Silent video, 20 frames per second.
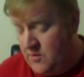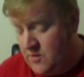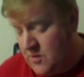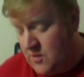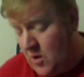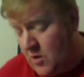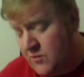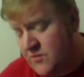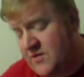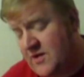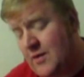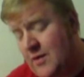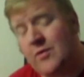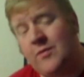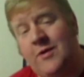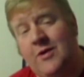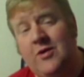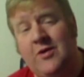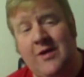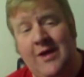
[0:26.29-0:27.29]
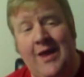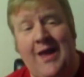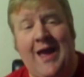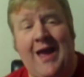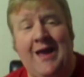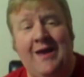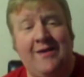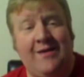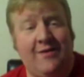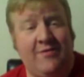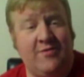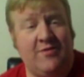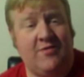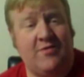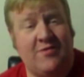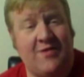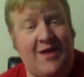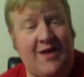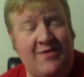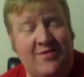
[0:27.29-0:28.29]
so today we're going to be looking at, as I
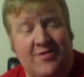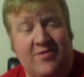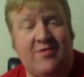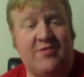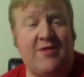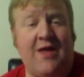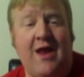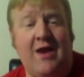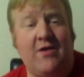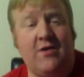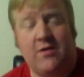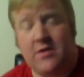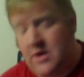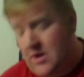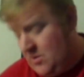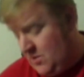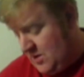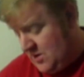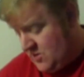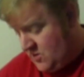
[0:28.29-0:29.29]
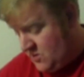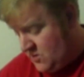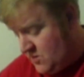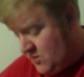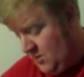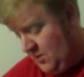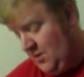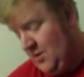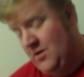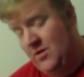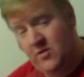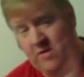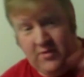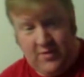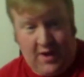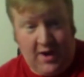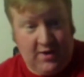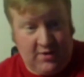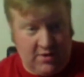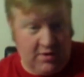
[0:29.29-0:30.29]
said, the standard units.
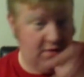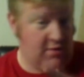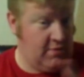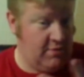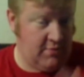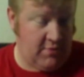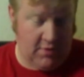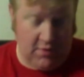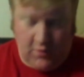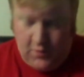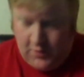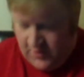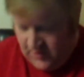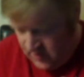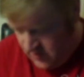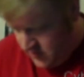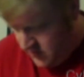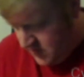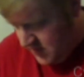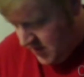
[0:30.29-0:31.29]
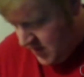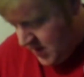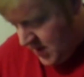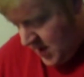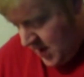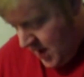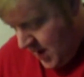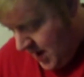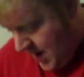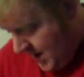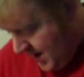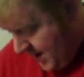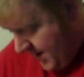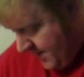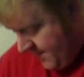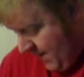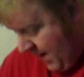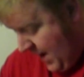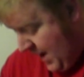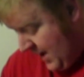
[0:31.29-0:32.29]
Standard, they're Inquisitors.
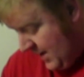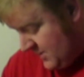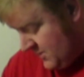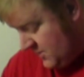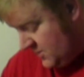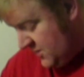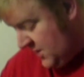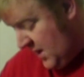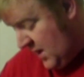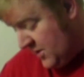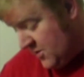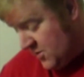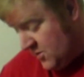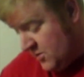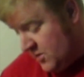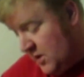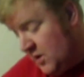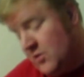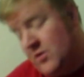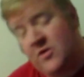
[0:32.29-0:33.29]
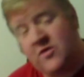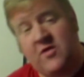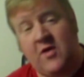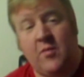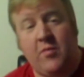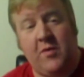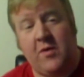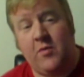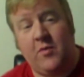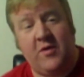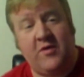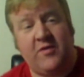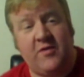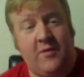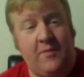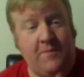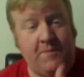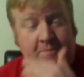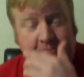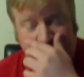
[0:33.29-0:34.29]
And the other units they bring with
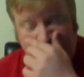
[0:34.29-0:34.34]
them.